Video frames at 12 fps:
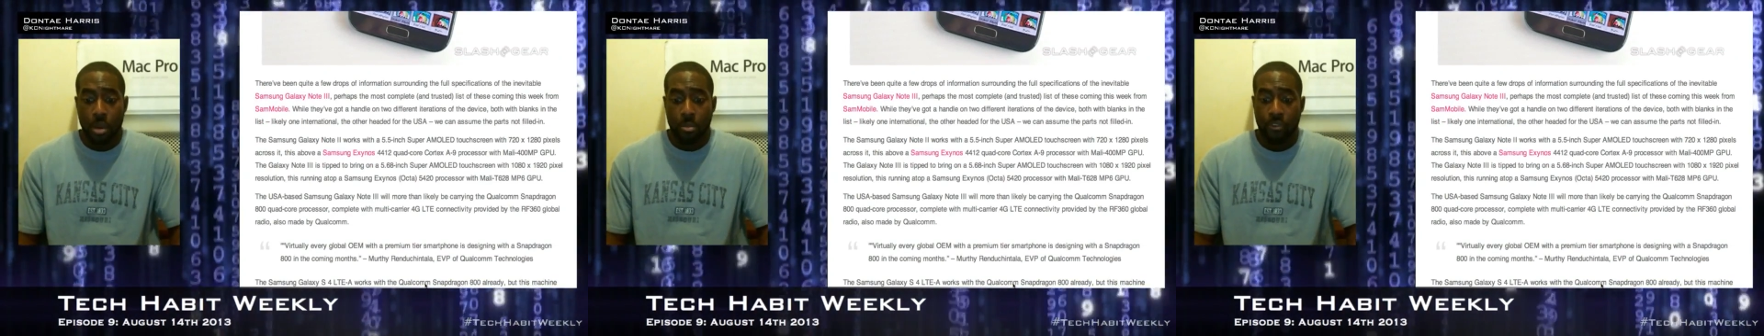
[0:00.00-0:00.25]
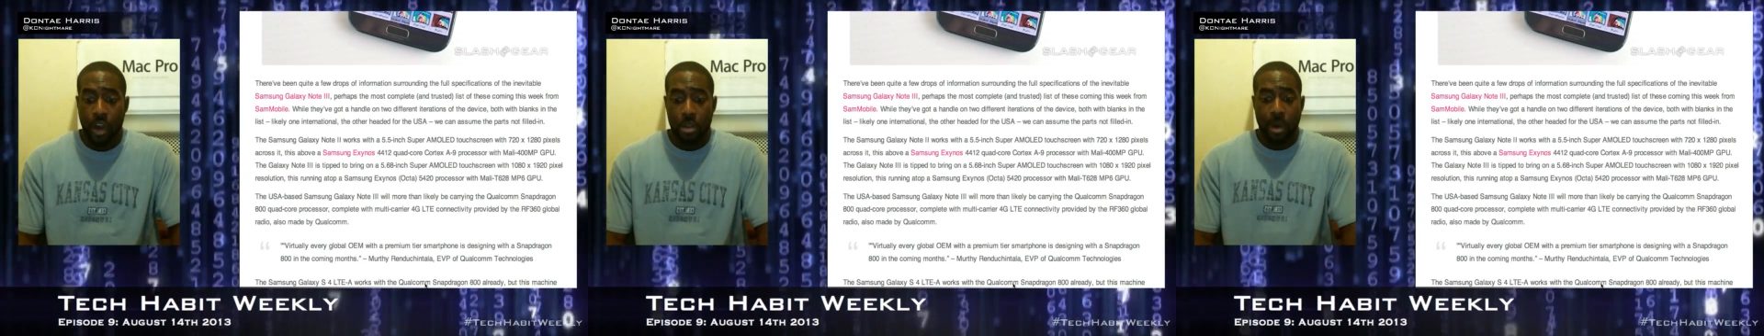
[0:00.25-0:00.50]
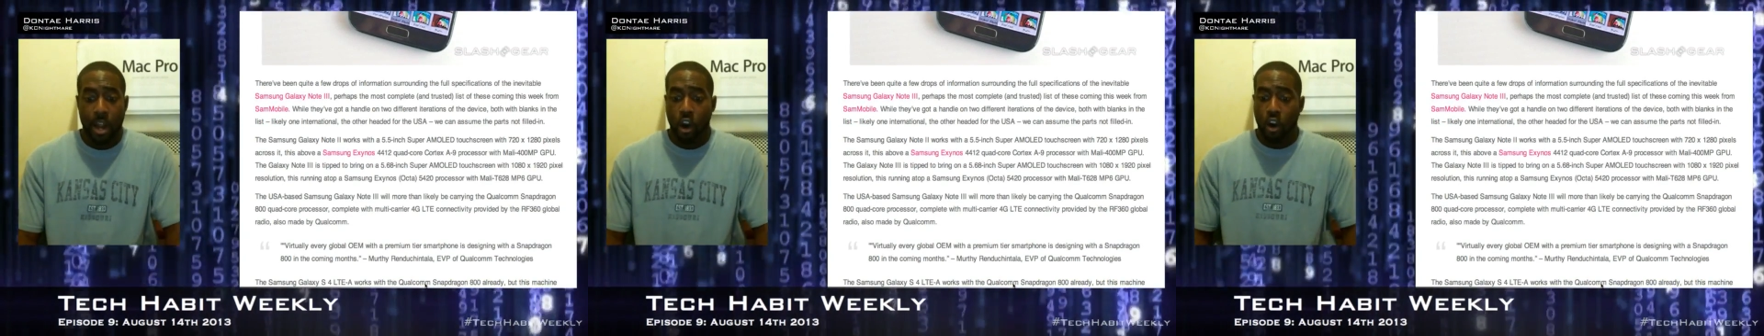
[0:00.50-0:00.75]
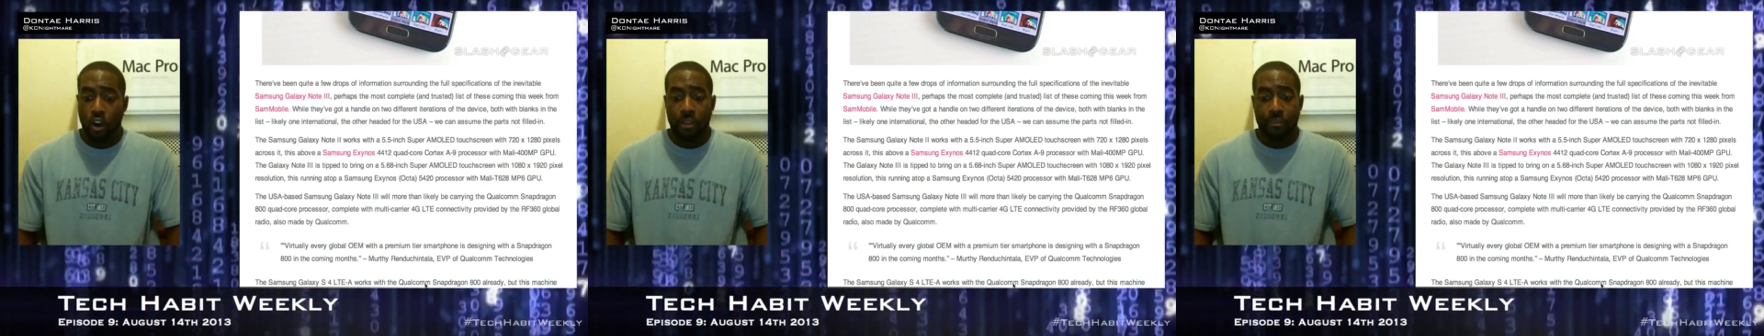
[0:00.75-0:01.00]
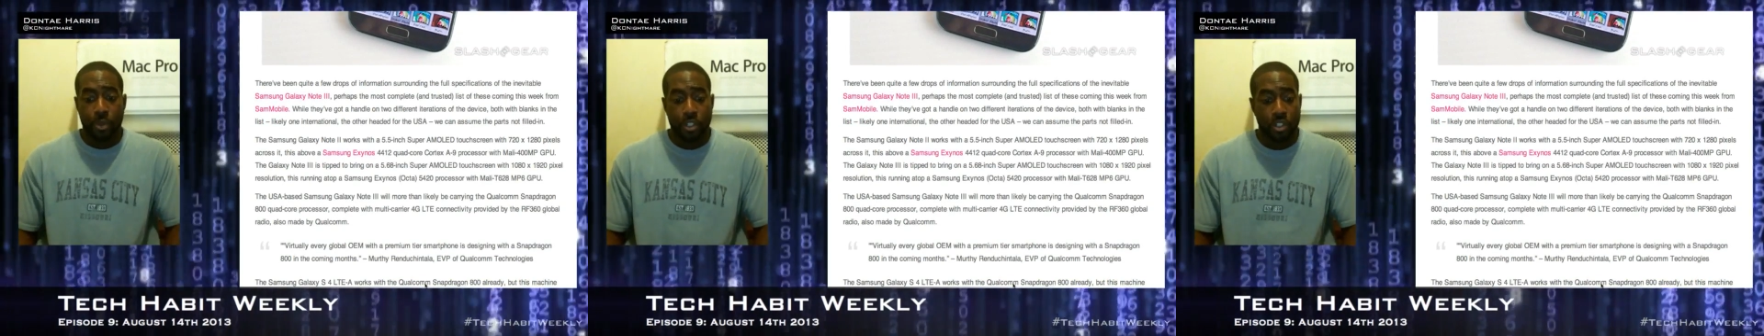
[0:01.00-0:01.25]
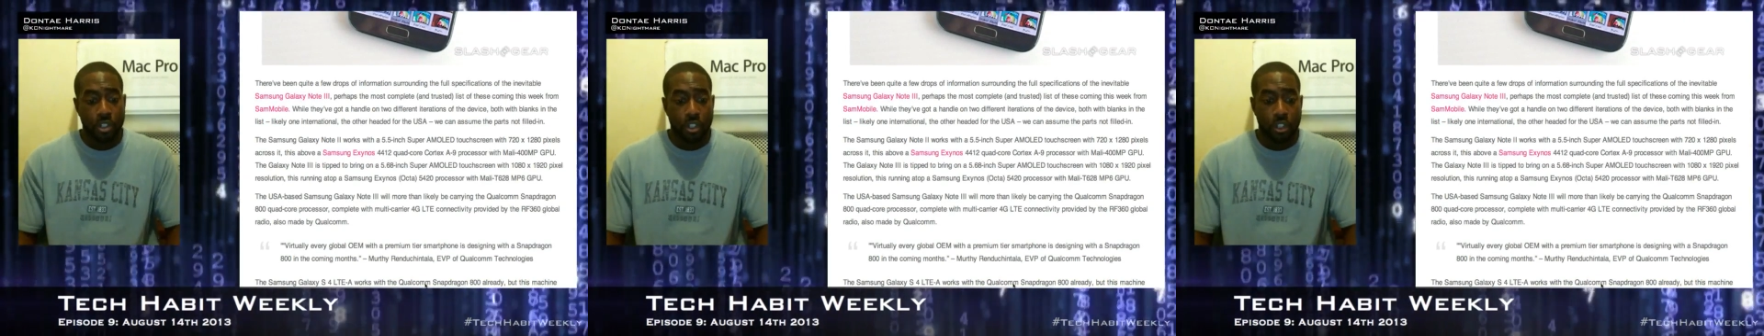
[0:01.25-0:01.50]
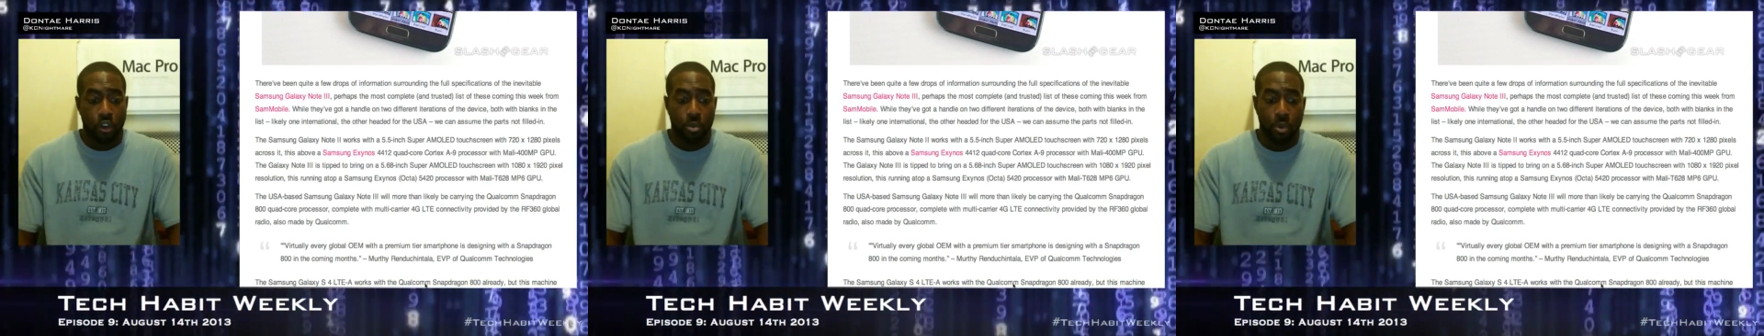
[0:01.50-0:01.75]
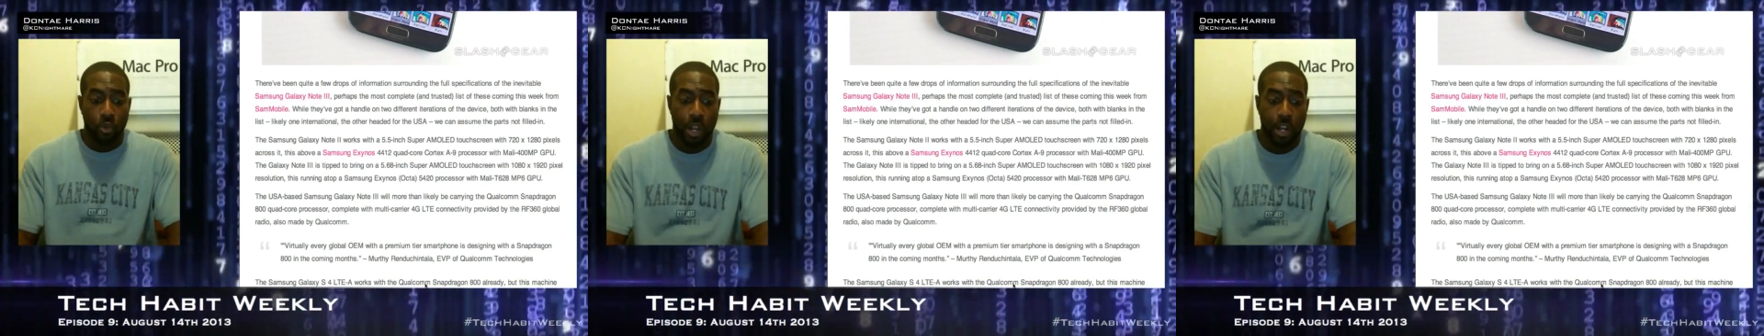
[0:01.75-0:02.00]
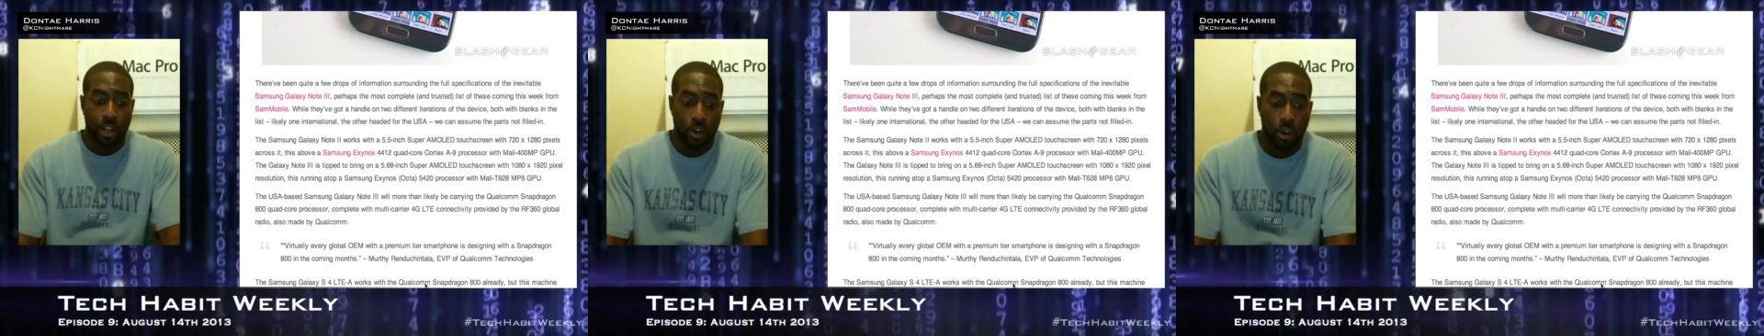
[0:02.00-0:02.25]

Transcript: provided by the RF360 global radio,